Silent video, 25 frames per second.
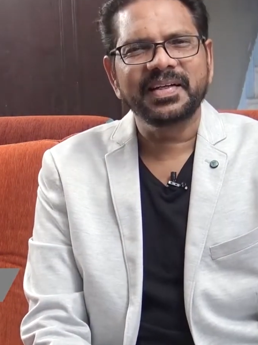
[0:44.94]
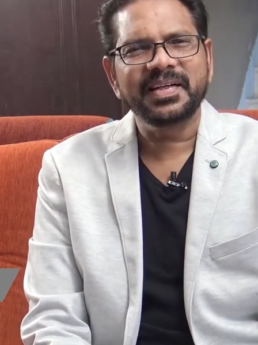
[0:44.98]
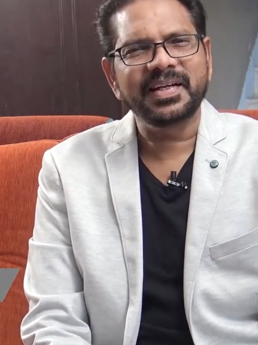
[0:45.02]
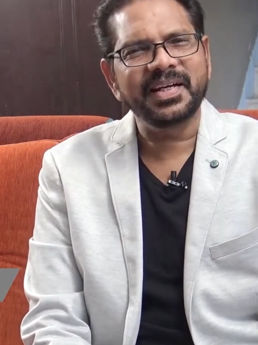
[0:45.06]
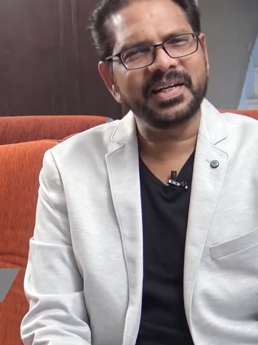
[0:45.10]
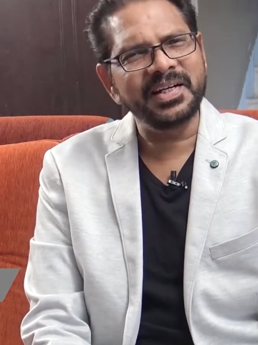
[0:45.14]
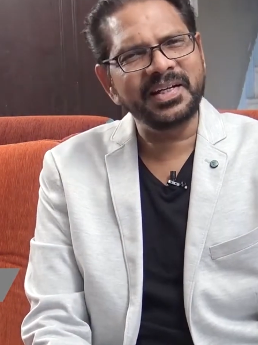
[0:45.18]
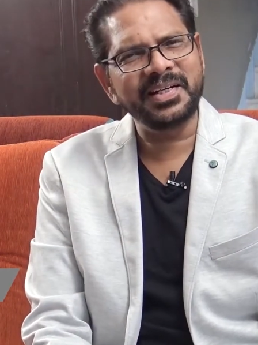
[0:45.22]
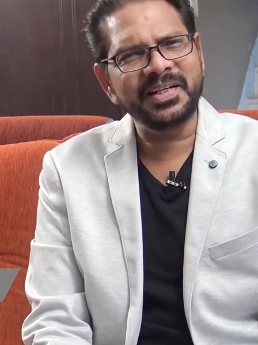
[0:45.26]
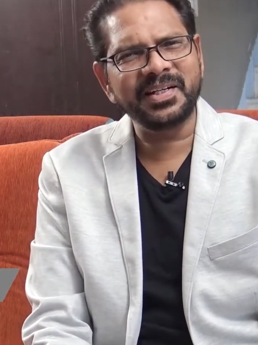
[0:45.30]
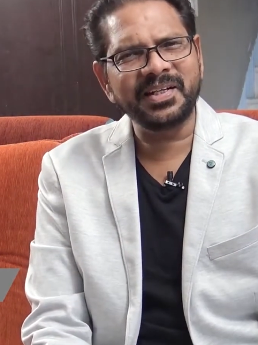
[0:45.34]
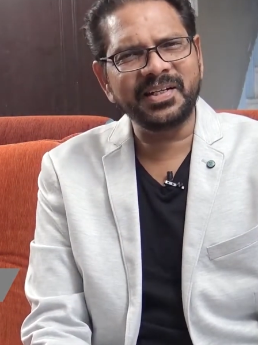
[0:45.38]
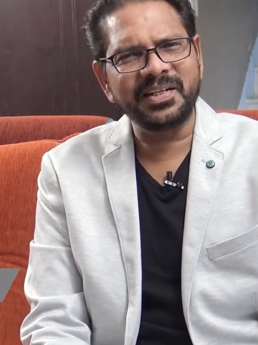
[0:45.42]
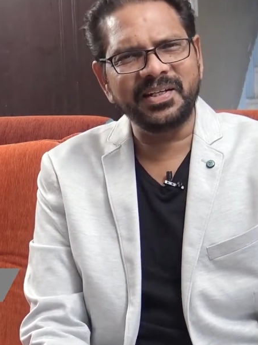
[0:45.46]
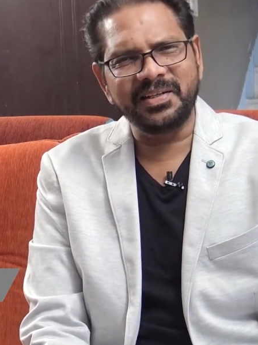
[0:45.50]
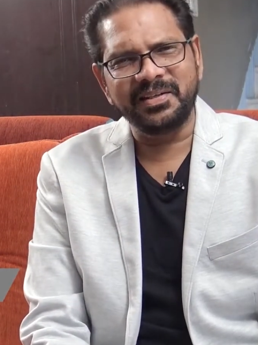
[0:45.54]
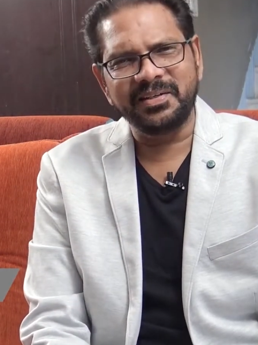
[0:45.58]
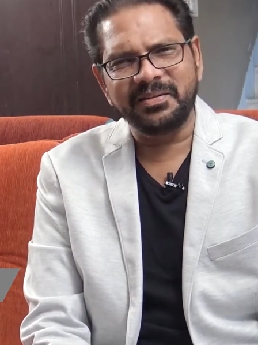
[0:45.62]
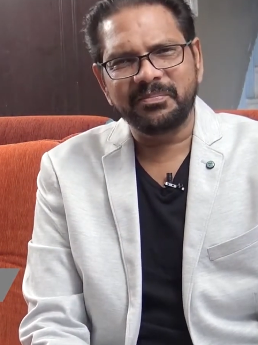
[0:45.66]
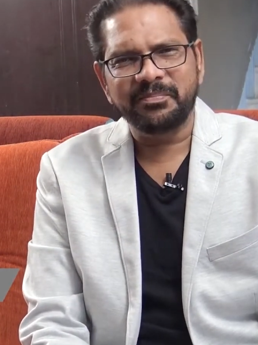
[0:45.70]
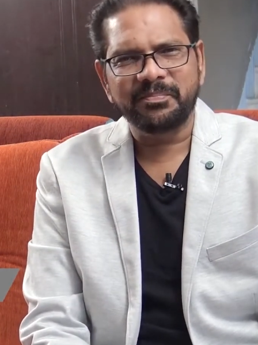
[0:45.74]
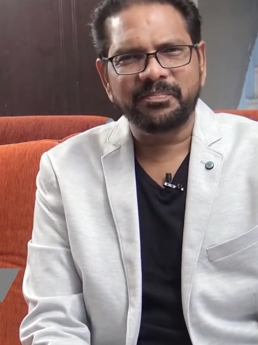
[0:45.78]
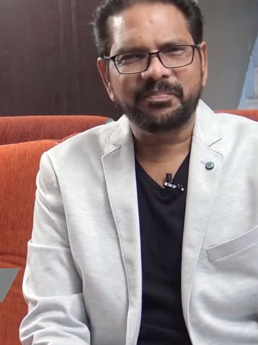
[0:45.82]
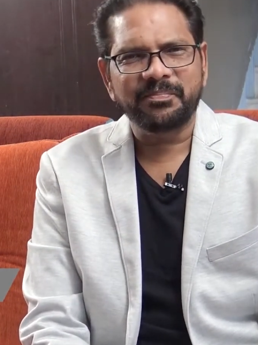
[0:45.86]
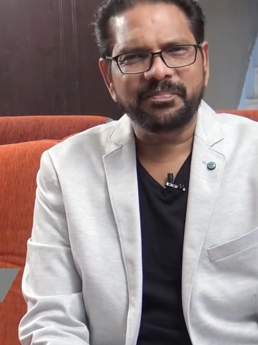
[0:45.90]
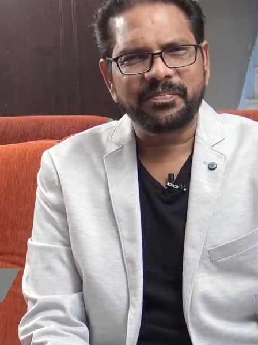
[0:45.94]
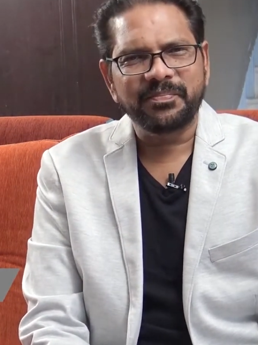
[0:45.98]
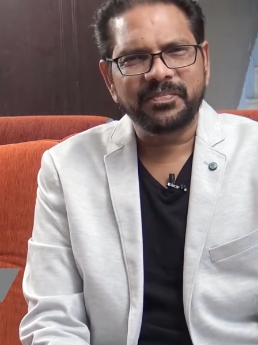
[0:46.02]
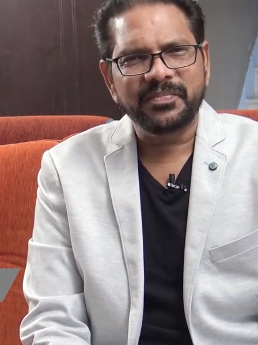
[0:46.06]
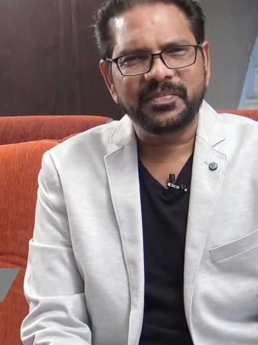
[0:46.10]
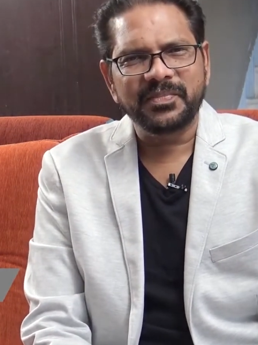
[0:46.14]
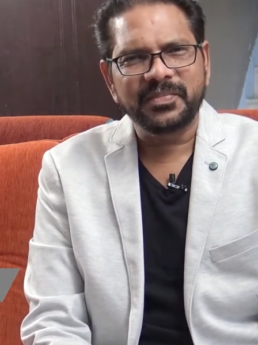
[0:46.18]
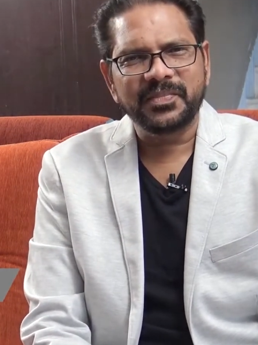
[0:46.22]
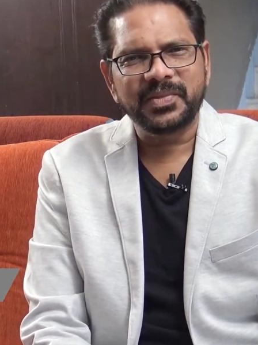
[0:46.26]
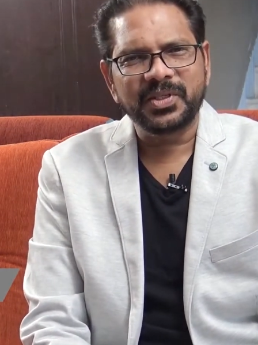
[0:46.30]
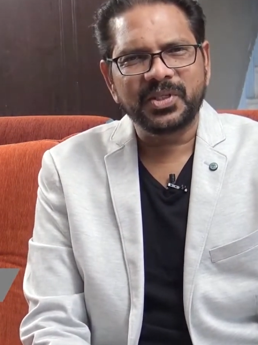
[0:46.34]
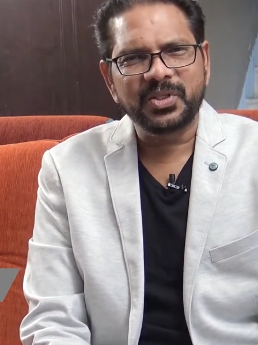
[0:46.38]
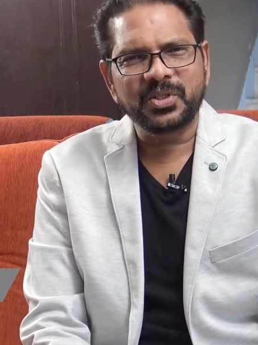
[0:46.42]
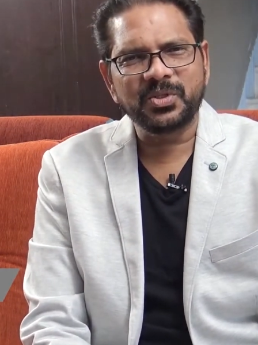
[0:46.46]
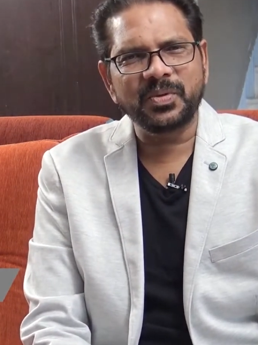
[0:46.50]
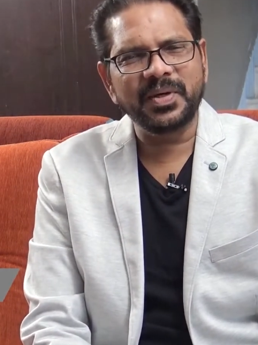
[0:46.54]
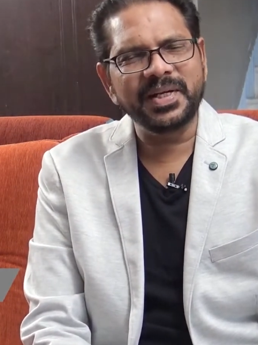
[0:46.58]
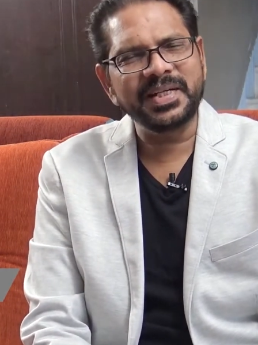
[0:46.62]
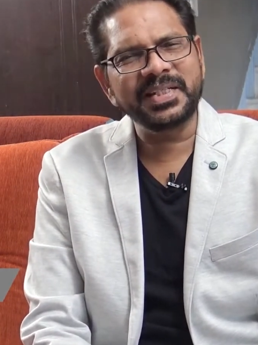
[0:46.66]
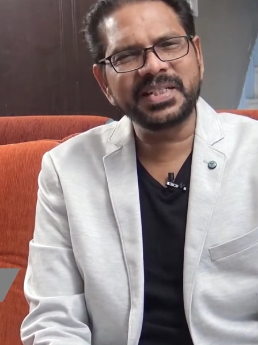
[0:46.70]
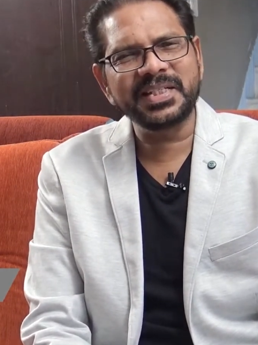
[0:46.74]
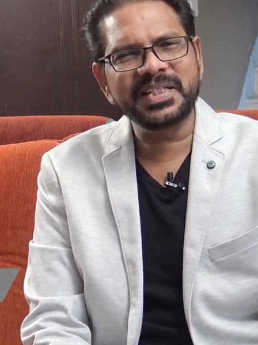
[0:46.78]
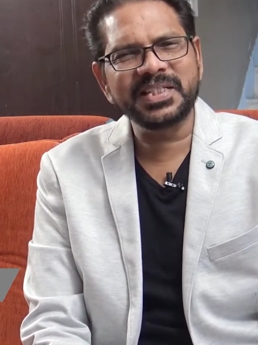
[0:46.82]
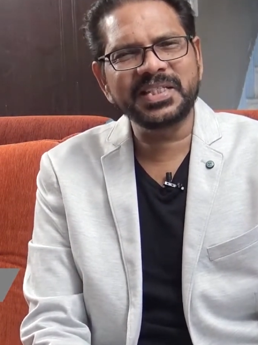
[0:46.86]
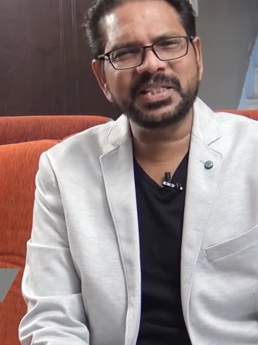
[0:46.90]
Currently,
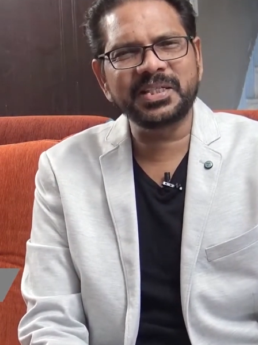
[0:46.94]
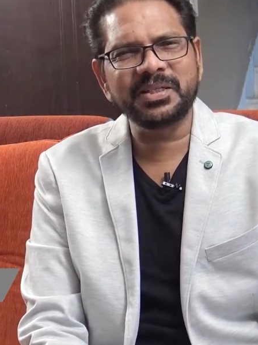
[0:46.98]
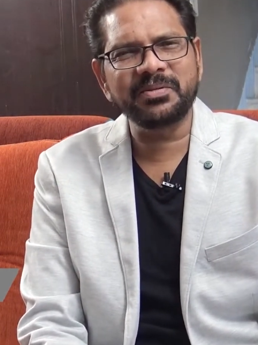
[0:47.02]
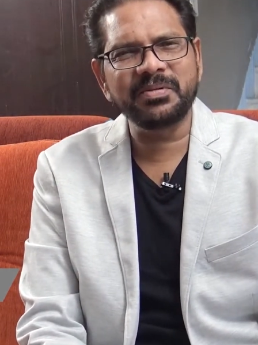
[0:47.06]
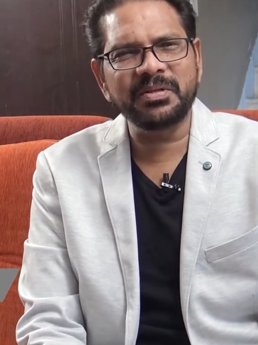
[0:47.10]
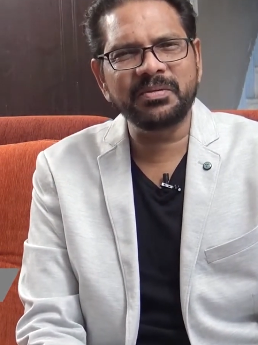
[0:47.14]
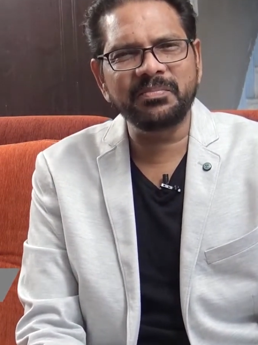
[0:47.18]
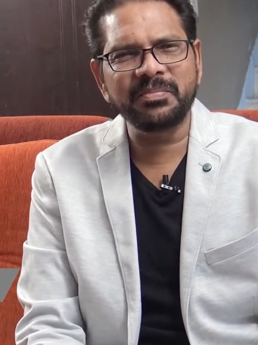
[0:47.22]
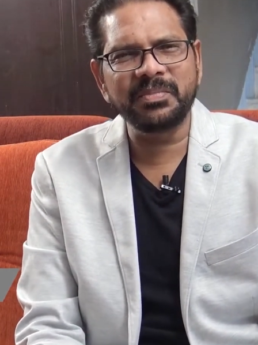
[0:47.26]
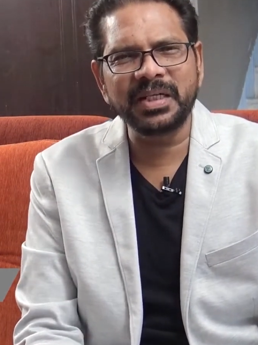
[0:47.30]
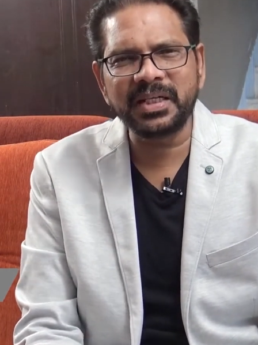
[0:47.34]
27